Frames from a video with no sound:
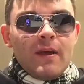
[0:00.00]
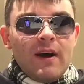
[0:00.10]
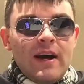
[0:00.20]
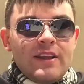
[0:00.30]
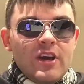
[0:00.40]

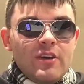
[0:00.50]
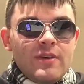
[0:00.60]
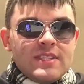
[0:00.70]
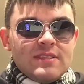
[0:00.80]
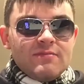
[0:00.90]
I know
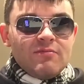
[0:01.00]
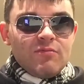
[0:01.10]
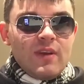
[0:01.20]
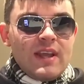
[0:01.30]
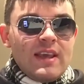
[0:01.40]
it's
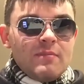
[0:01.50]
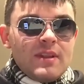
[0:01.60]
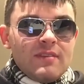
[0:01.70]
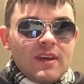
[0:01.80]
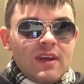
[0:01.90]
really a bit
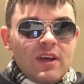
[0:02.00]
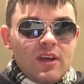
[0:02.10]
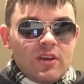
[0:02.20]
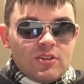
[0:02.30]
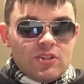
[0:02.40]
of a
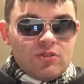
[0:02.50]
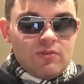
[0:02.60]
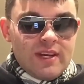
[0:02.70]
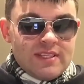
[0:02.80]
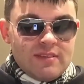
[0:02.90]

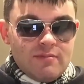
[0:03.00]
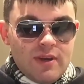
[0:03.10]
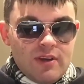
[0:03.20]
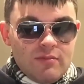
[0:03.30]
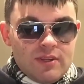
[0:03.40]
stressing
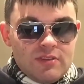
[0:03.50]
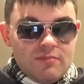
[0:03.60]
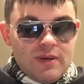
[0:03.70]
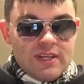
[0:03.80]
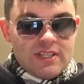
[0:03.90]
moment,
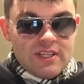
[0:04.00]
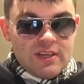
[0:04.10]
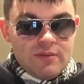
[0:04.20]
but